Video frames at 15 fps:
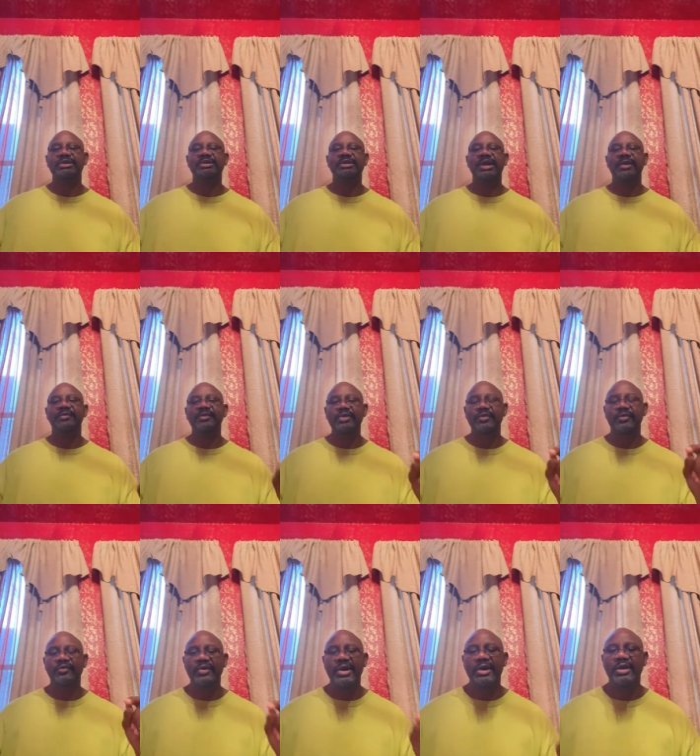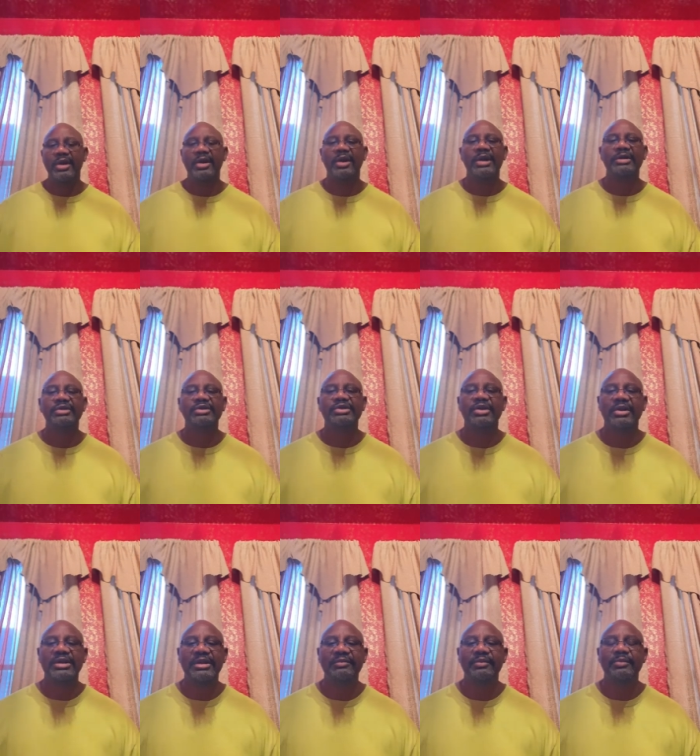You see, if you fear the Lord and
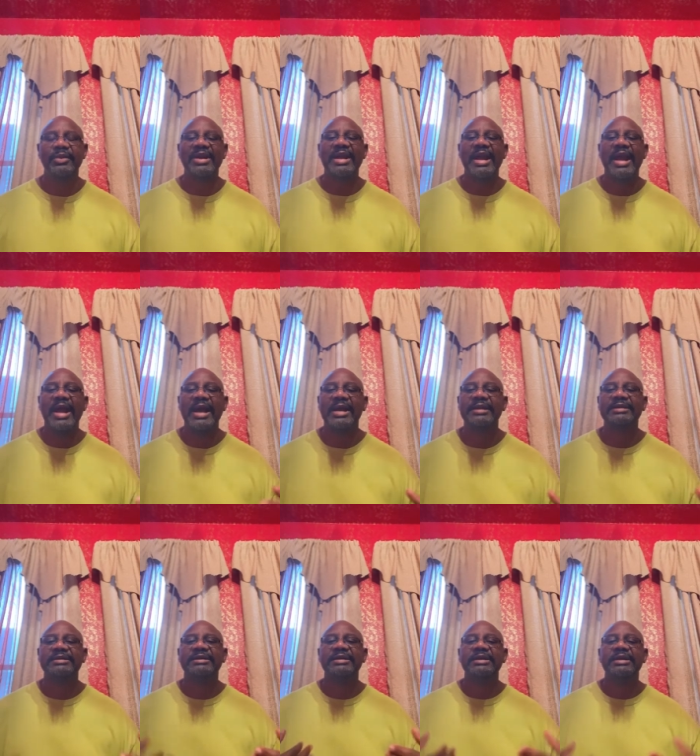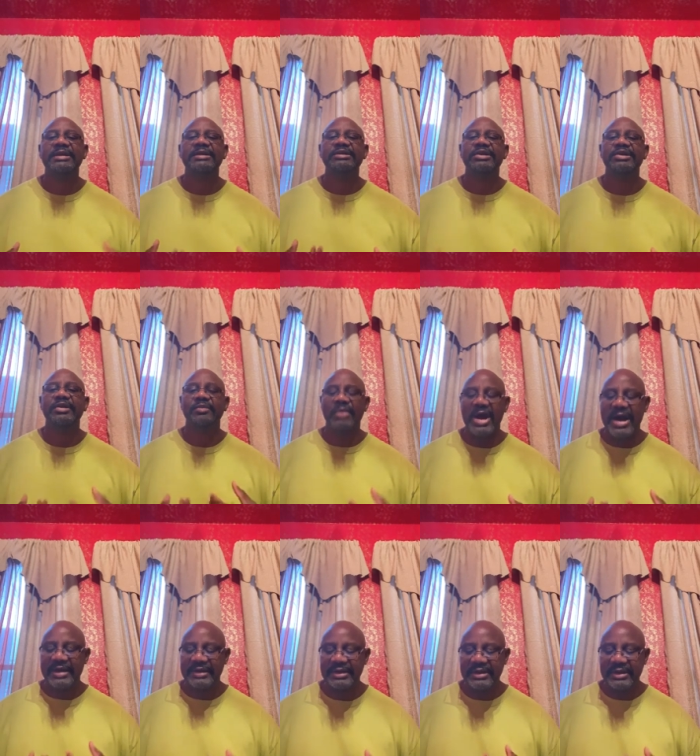shun evil, bring health to your
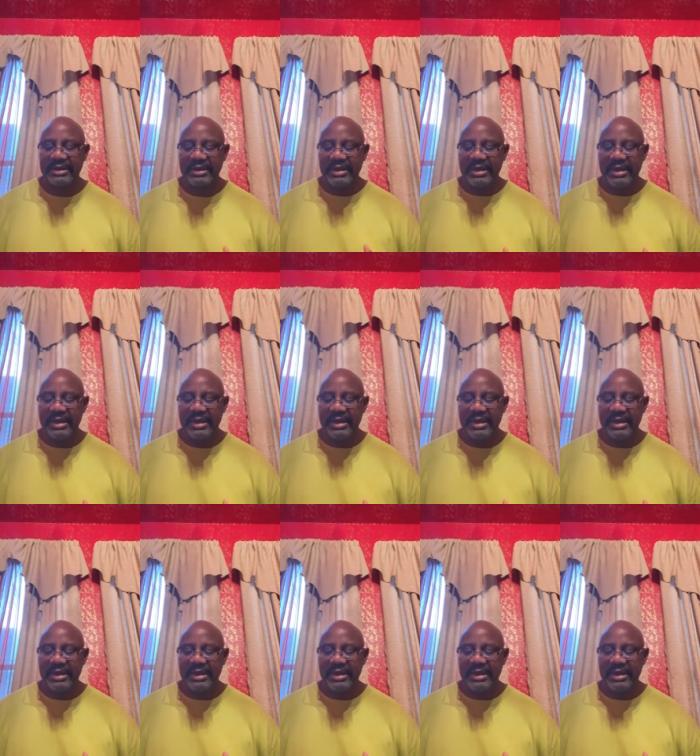body